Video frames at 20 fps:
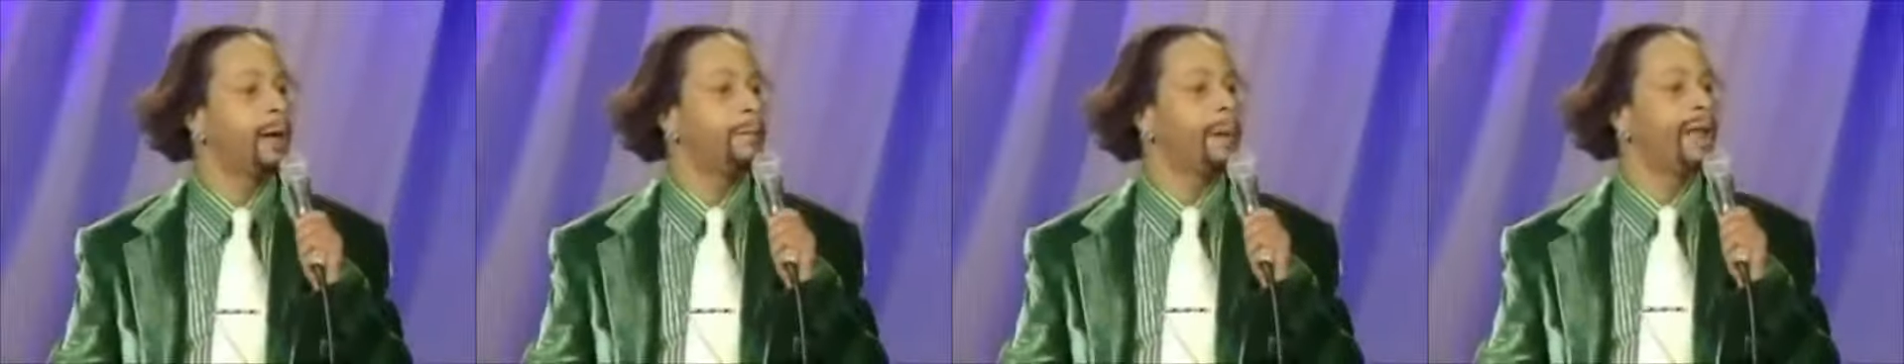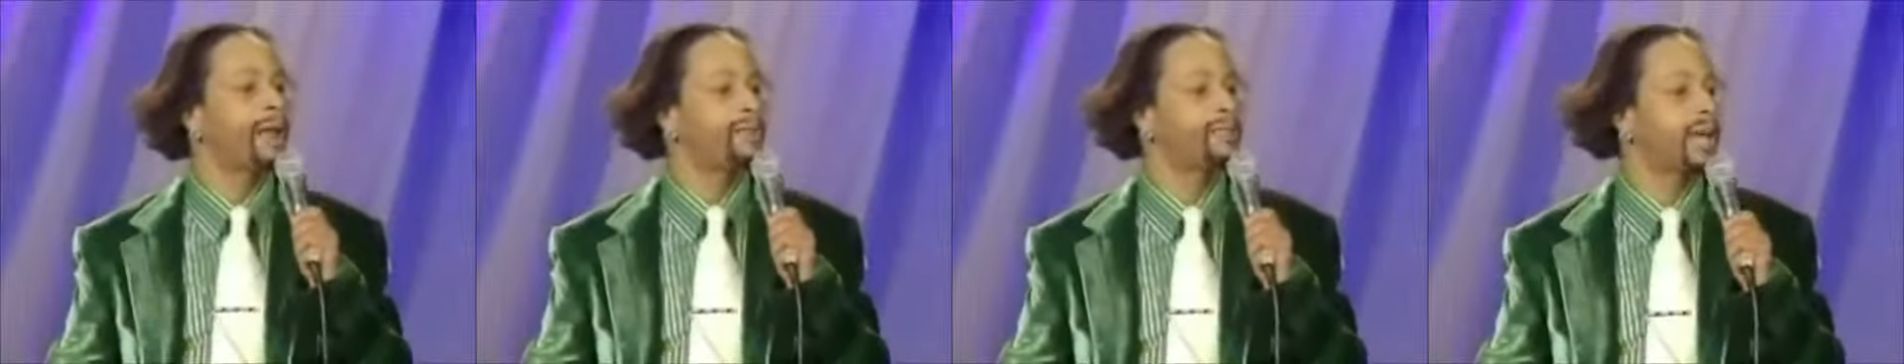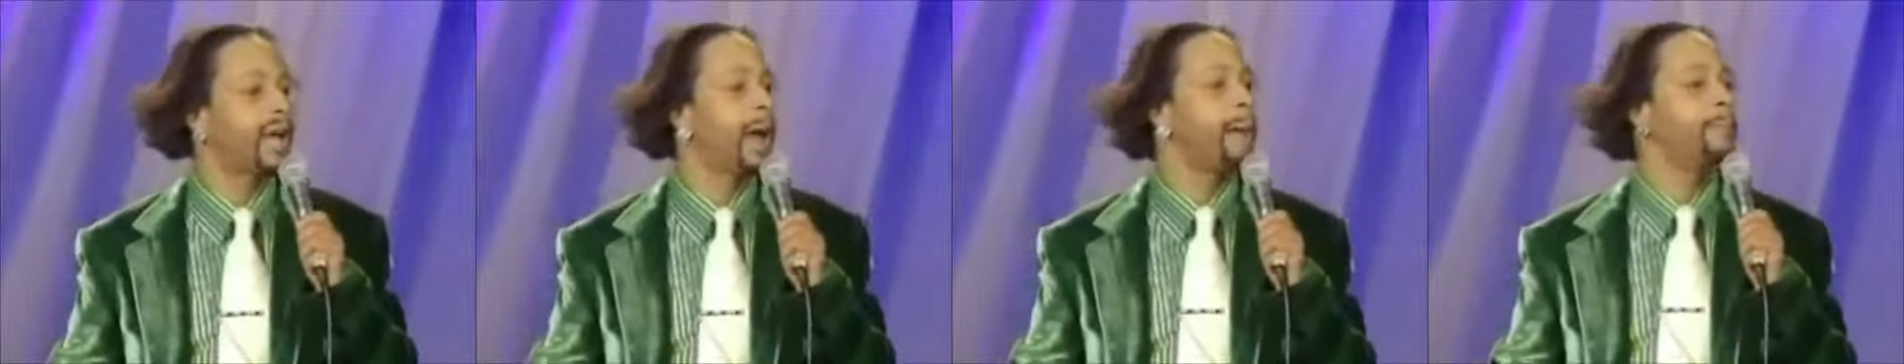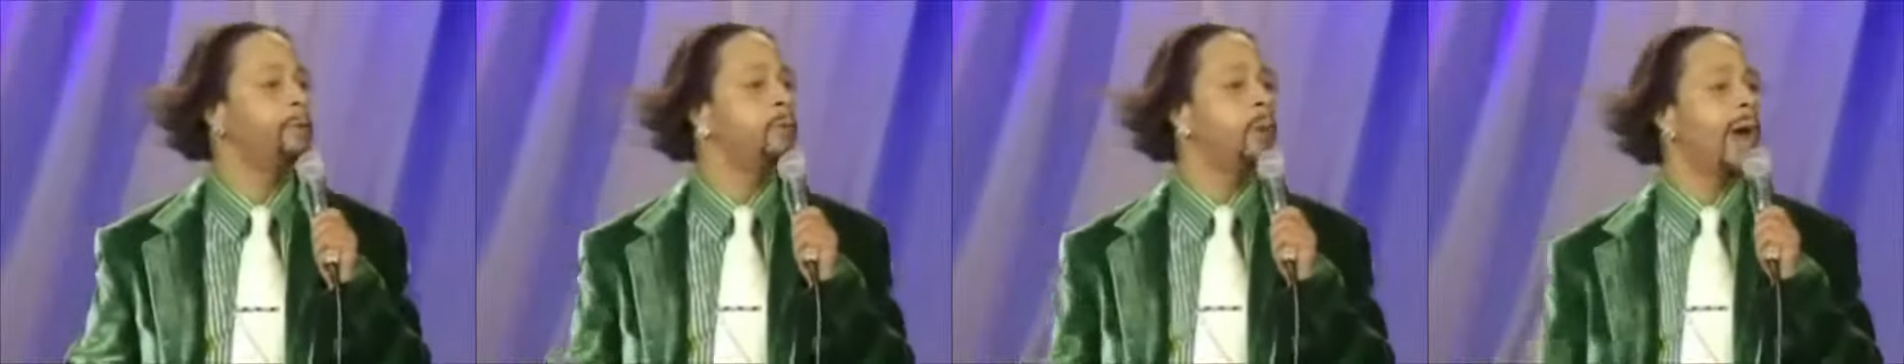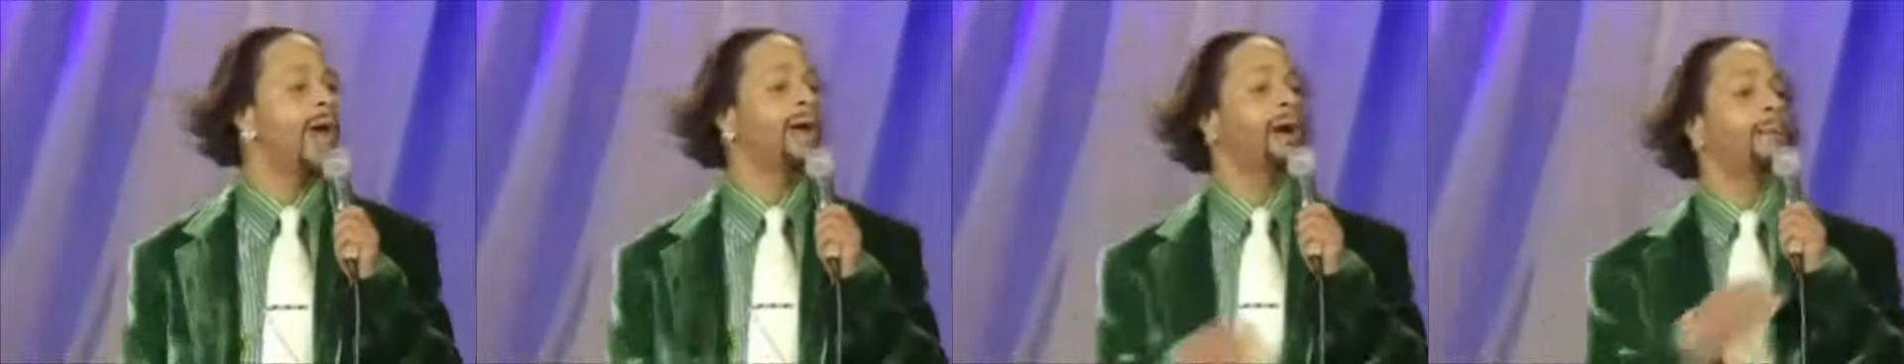there by the
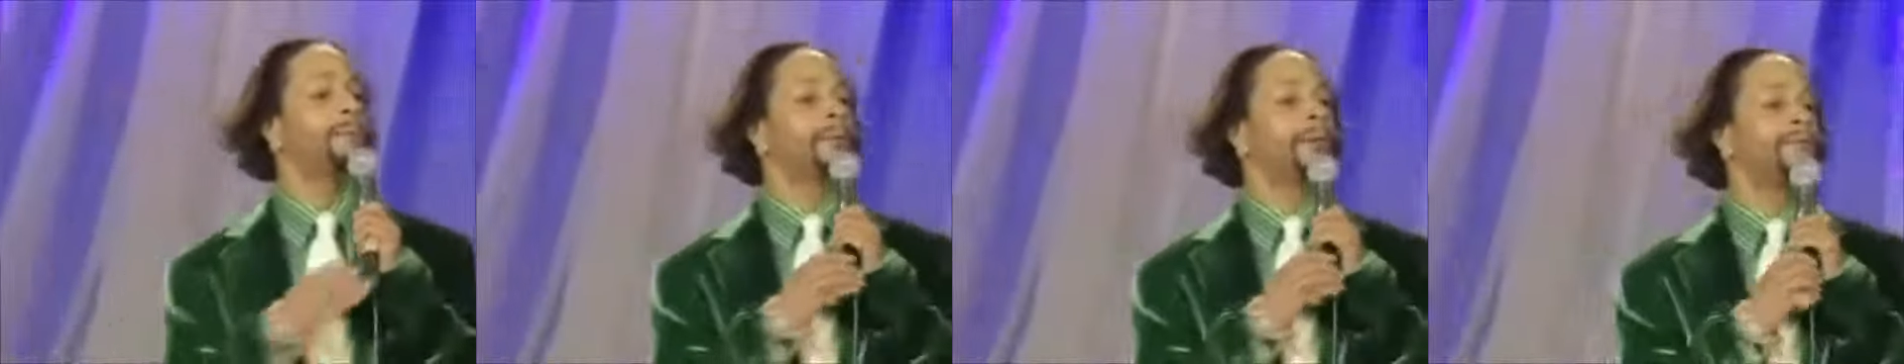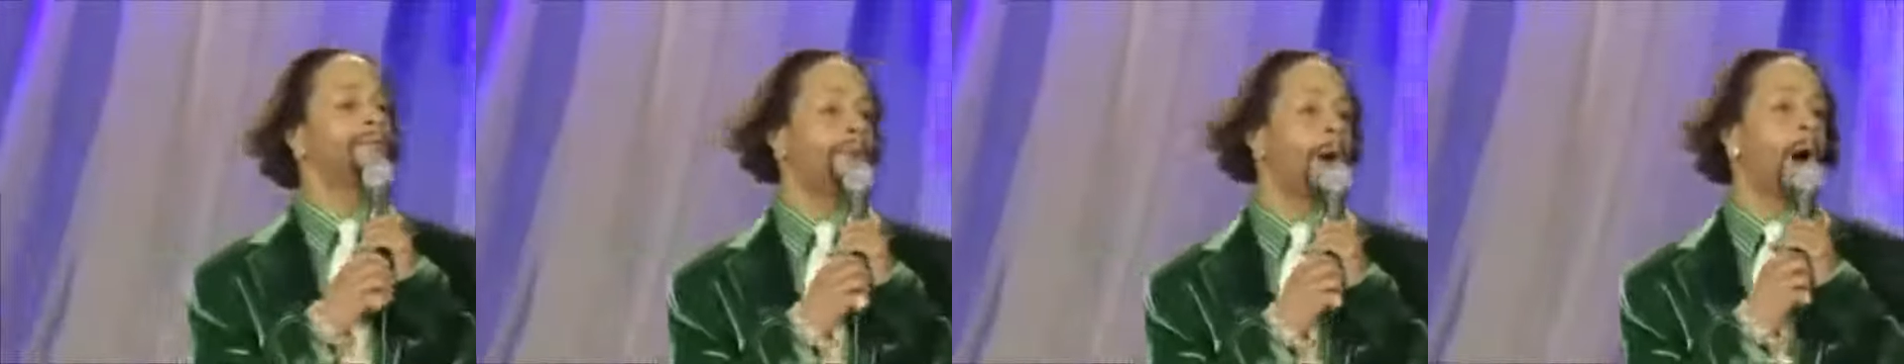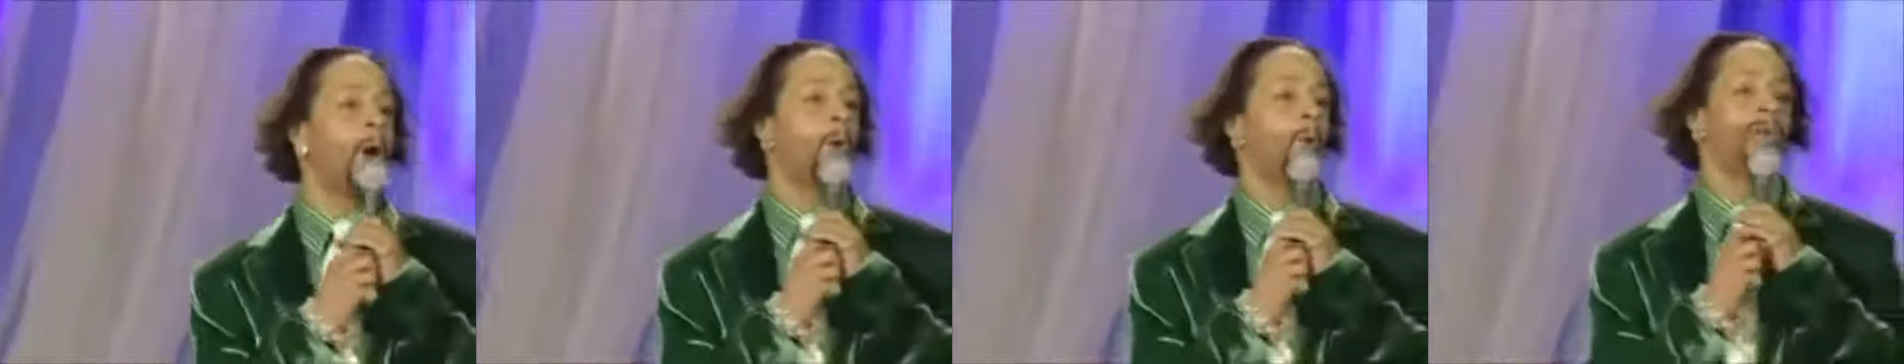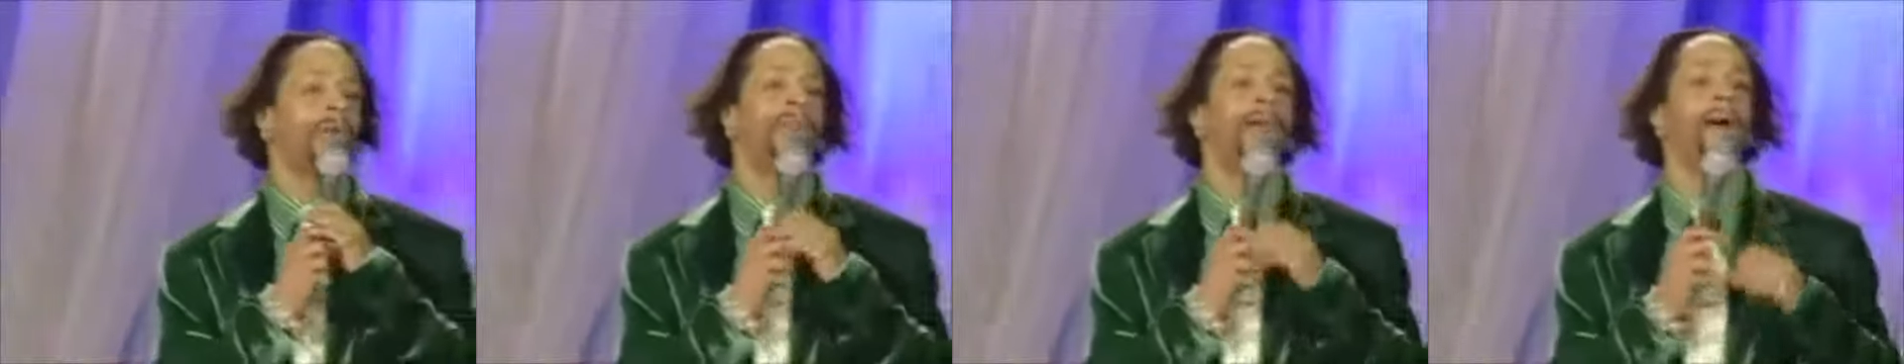time you hang up the phone,